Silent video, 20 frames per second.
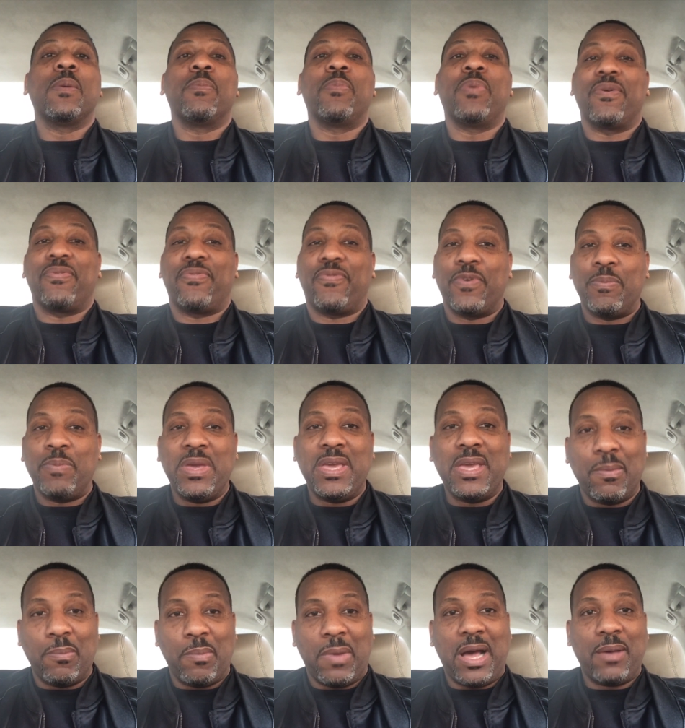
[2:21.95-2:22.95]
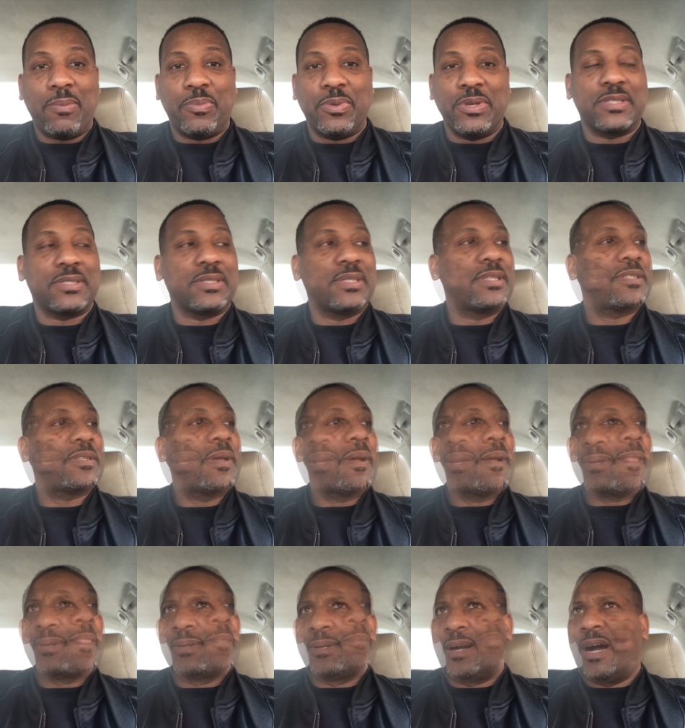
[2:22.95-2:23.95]
But for me and my business,
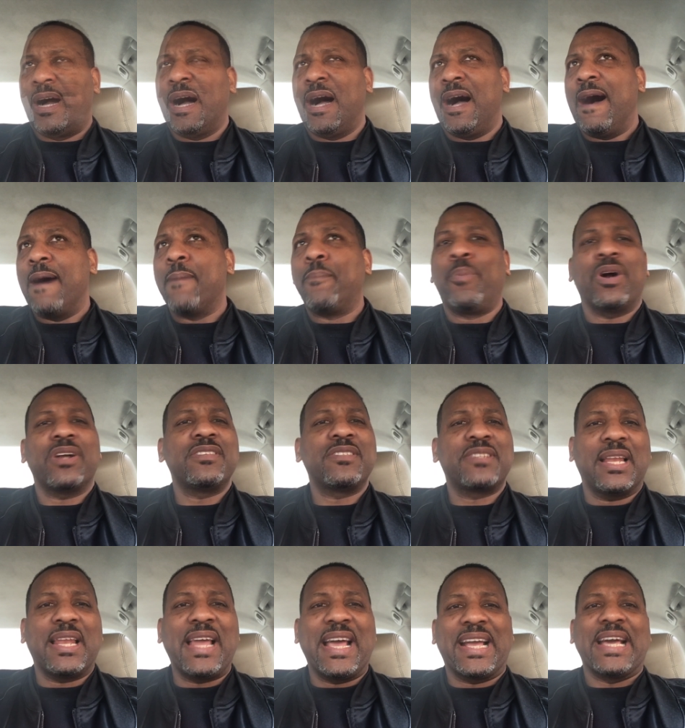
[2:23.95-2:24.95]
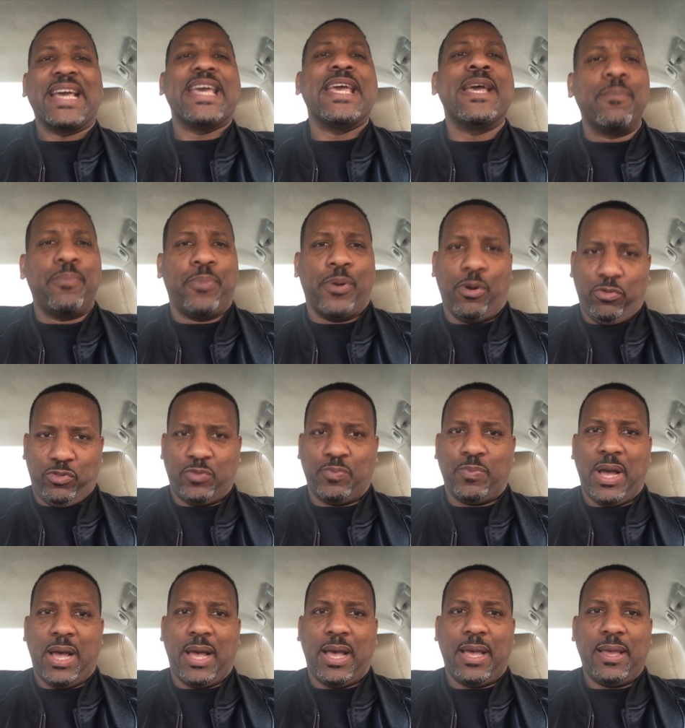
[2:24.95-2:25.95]
buttons are like an impulse
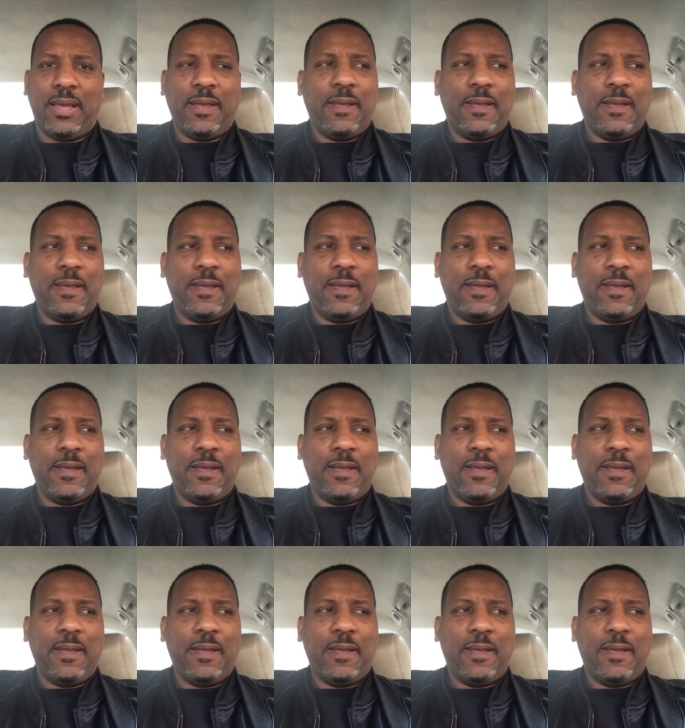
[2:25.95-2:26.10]
buy,